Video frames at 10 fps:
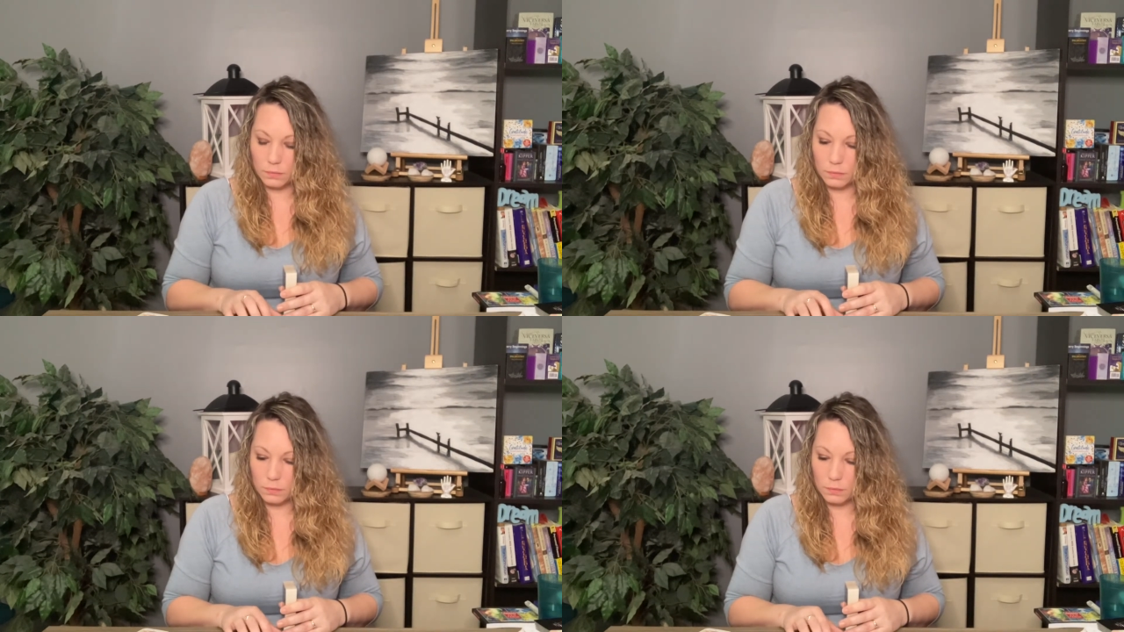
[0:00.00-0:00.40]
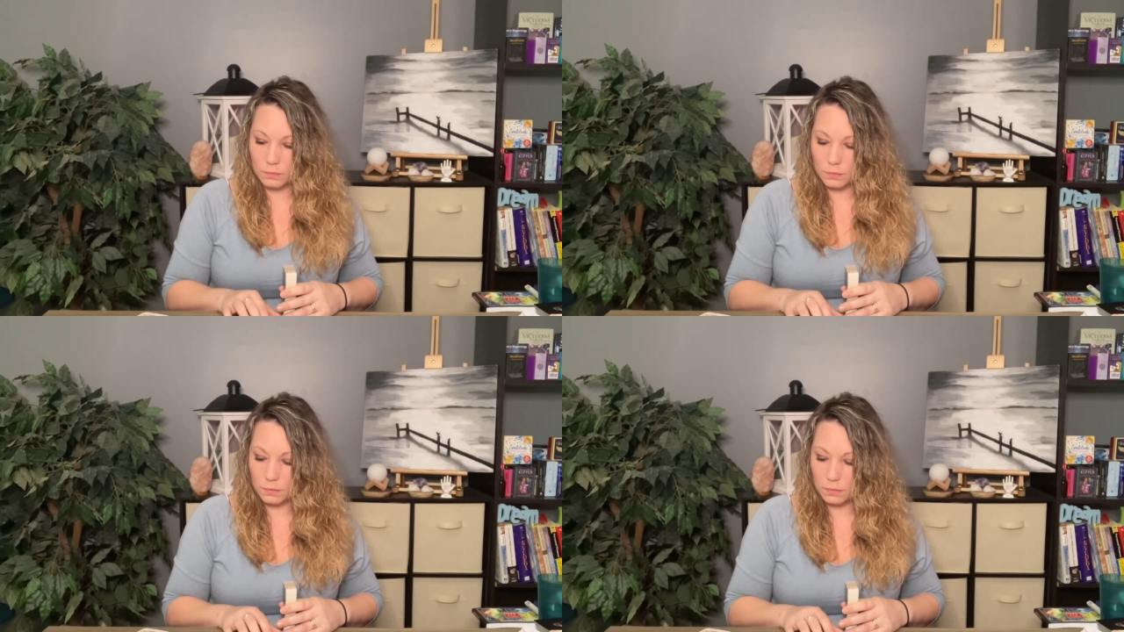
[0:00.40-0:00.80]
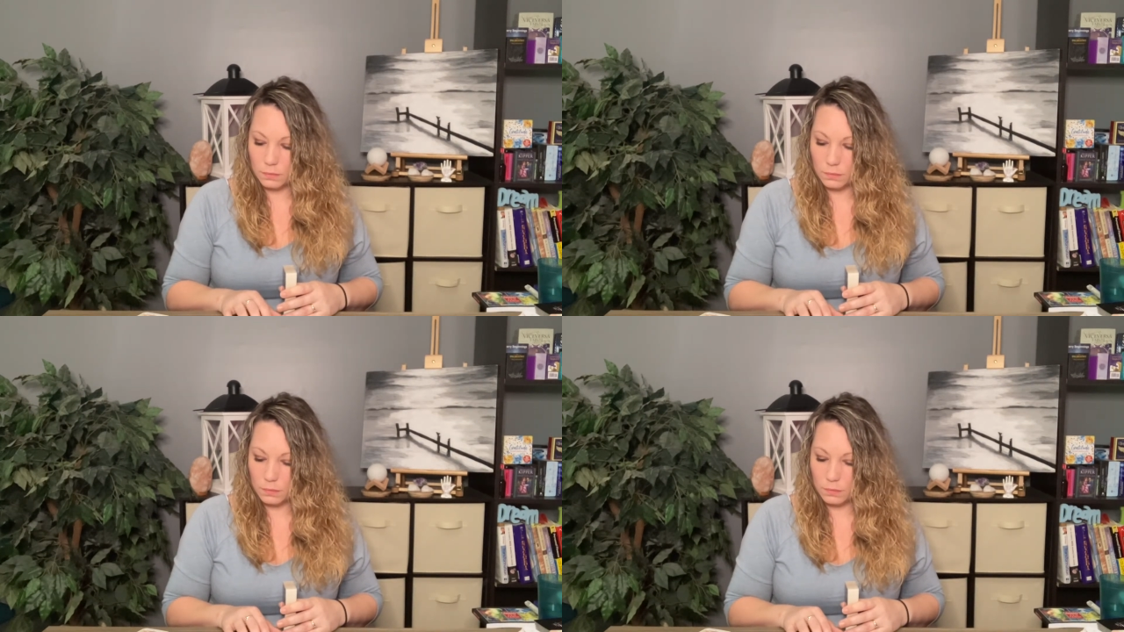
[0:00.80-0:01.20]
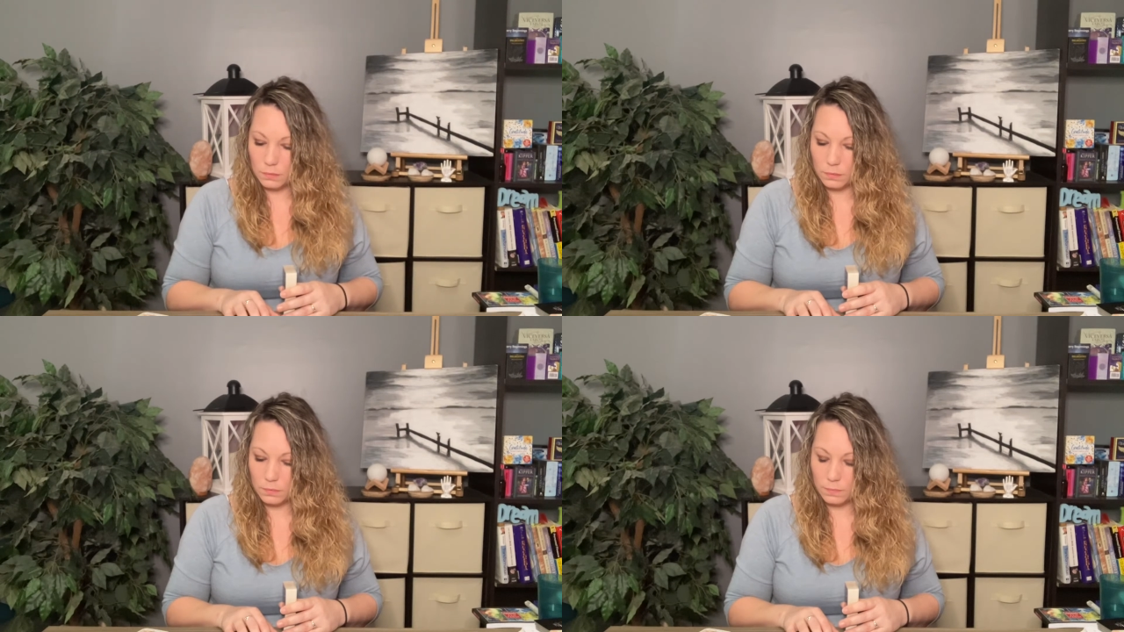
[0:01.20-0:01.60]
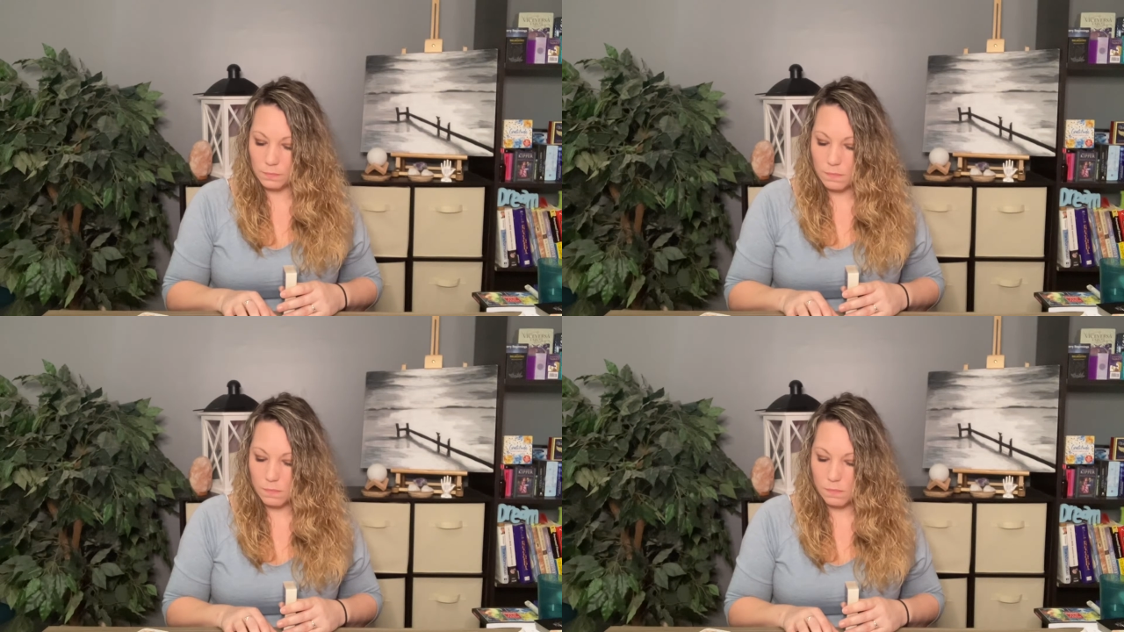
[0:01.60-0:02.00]

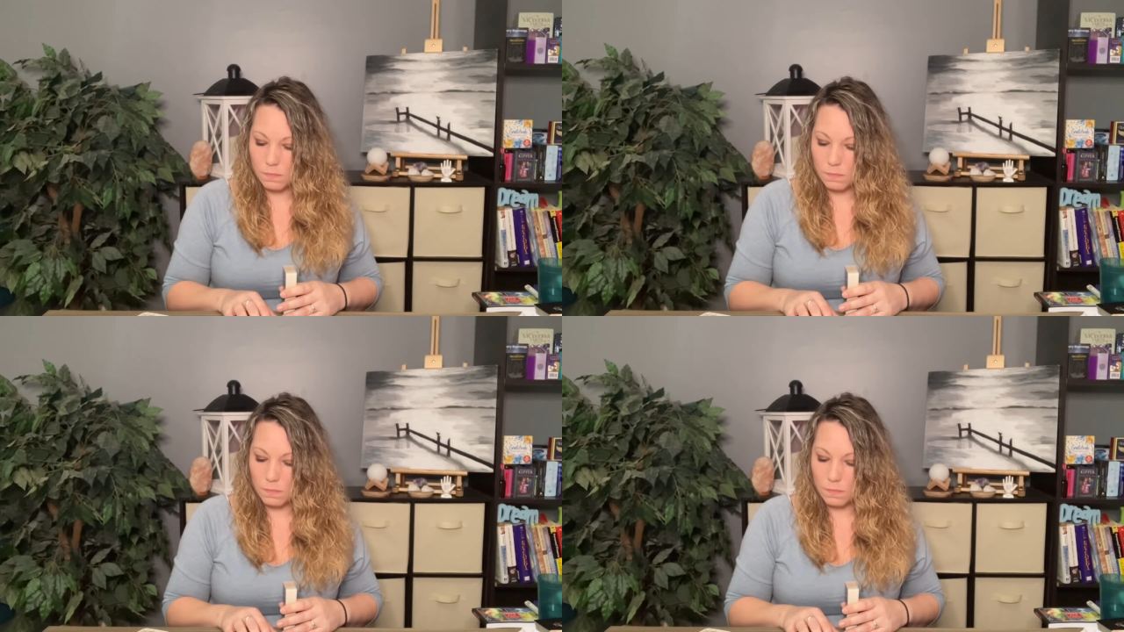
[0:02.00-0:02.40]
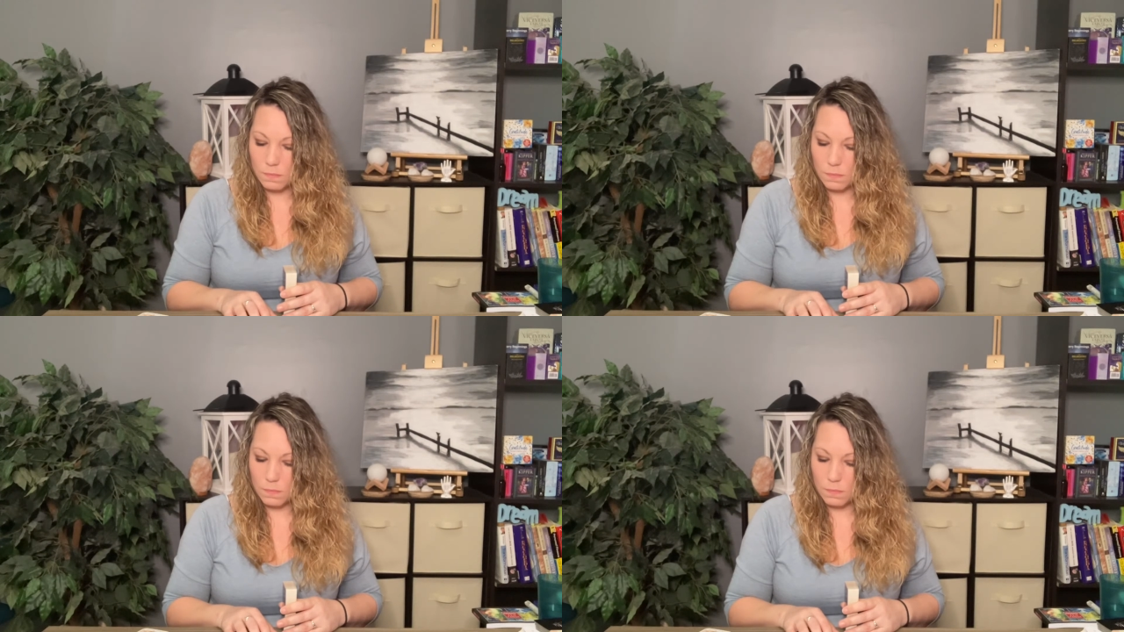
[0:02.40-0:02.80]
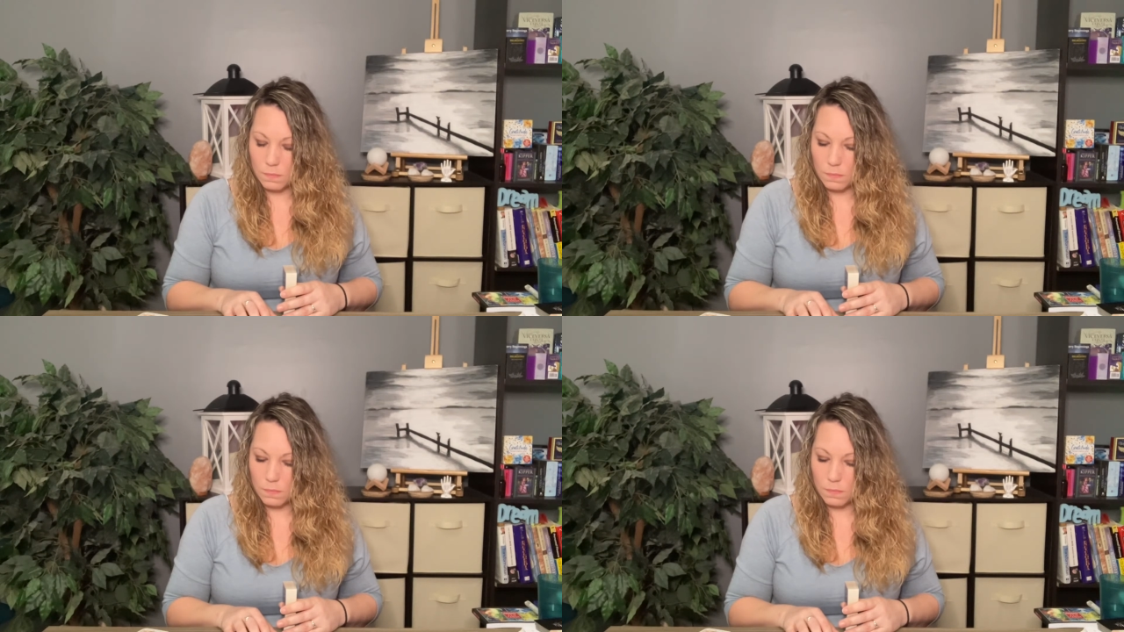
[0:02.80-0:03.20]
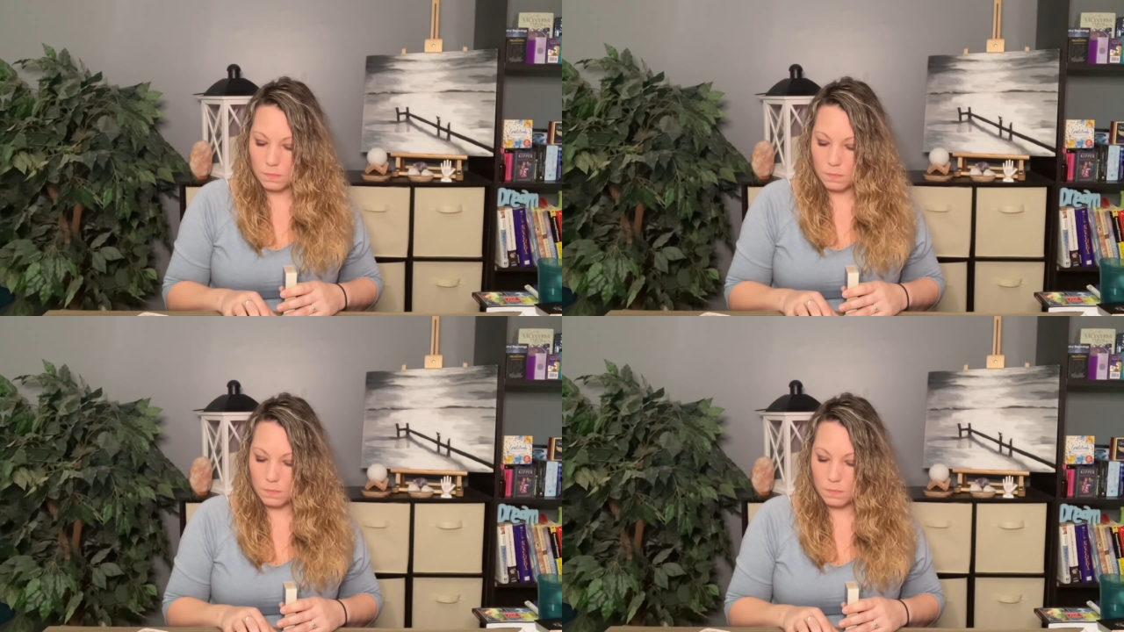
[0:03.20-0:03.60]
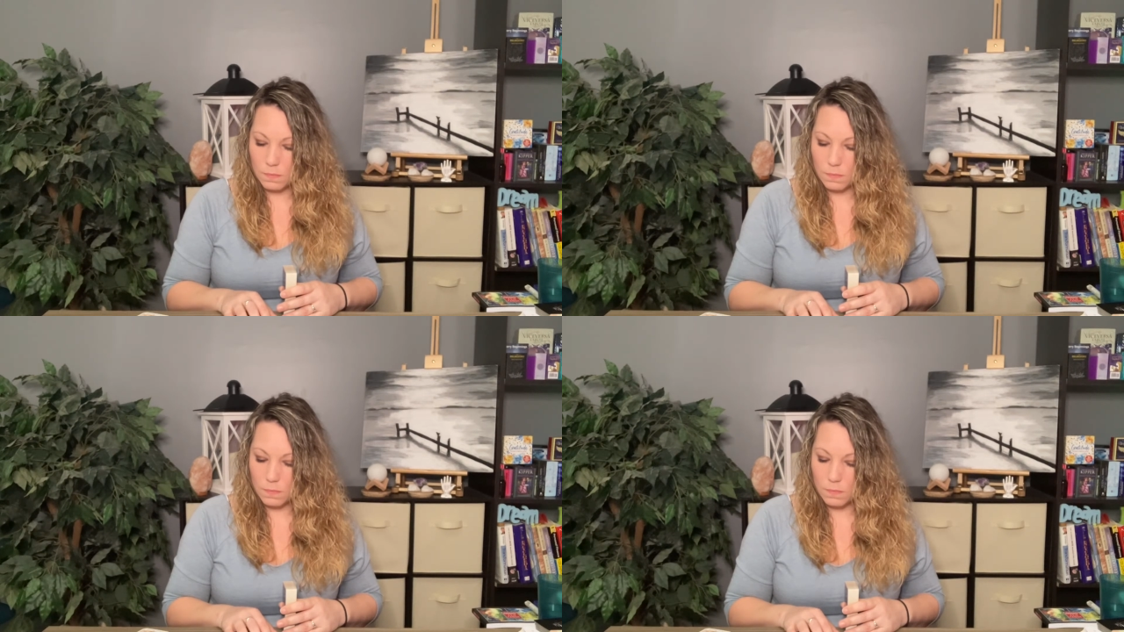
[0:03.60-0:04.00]

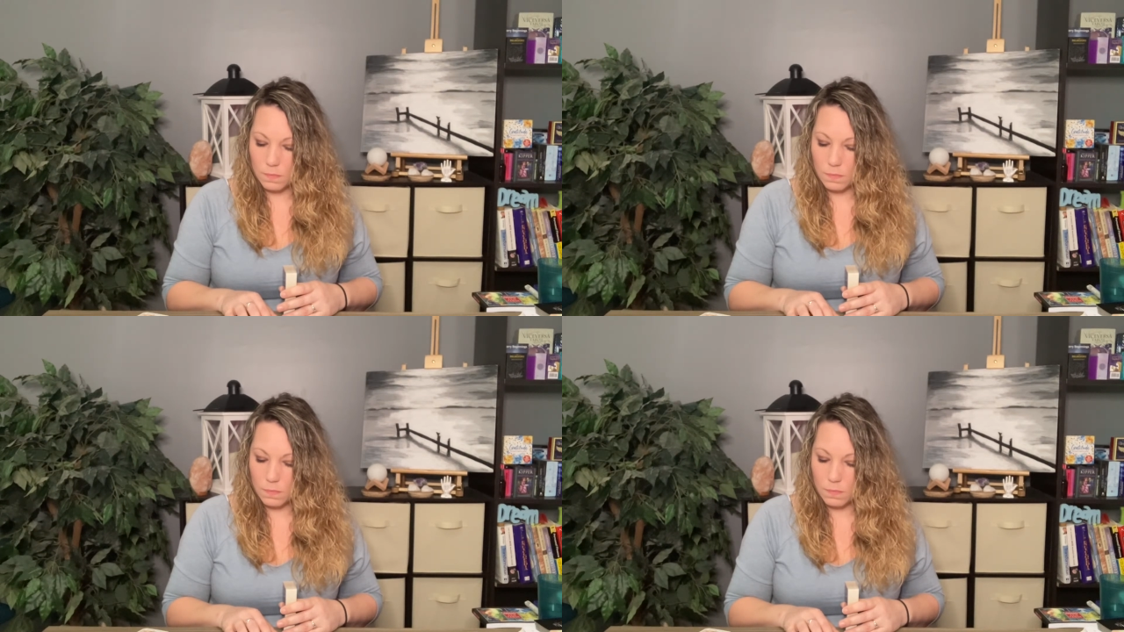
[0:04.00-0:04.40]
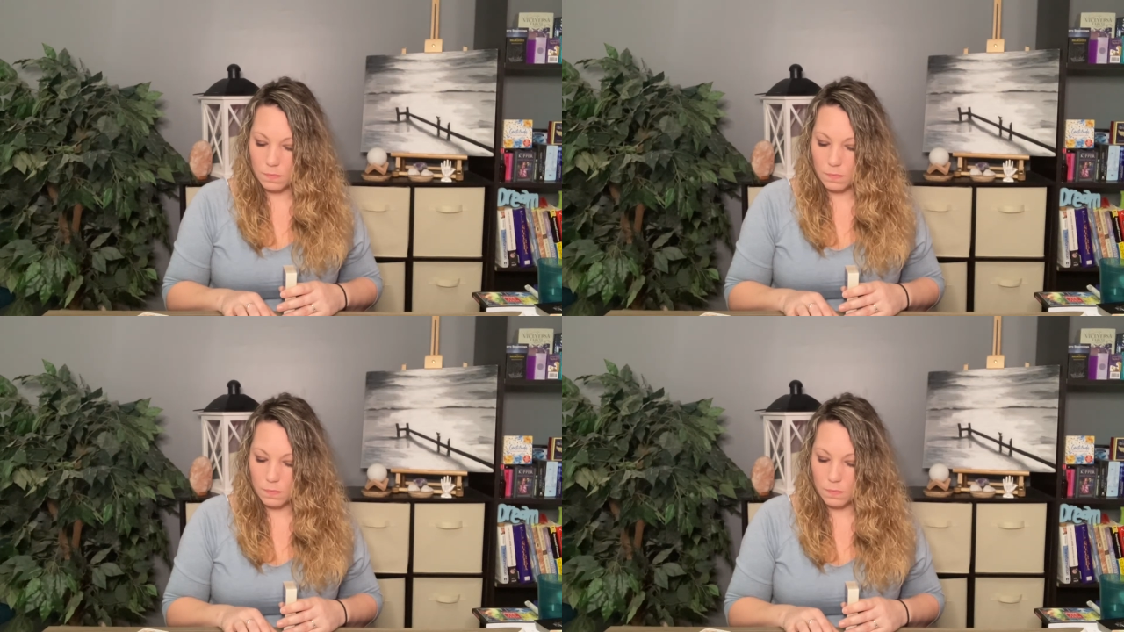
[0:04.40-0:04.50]
(no one is talking)